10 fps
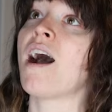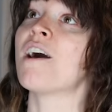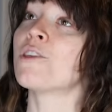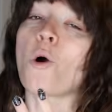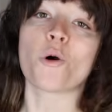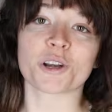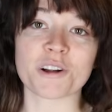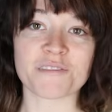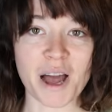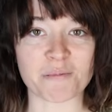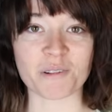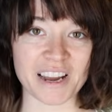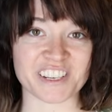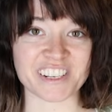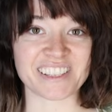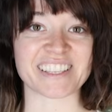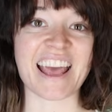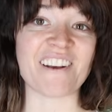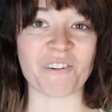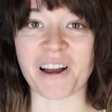on the order of operations
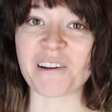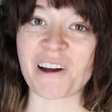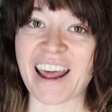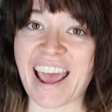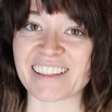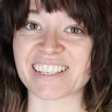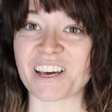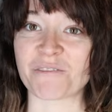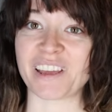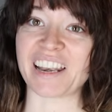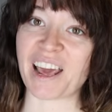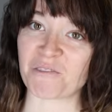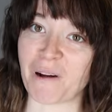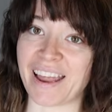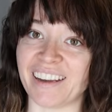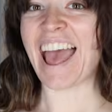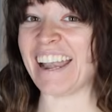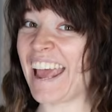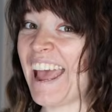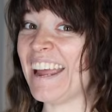and where I want to add stuff in and when.
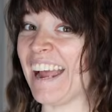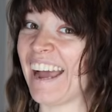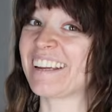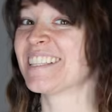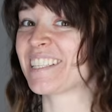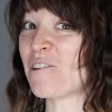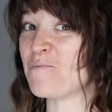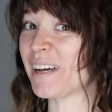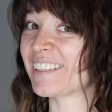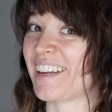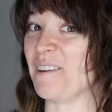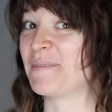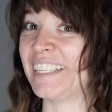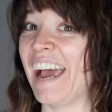And hey, I can sew bust cups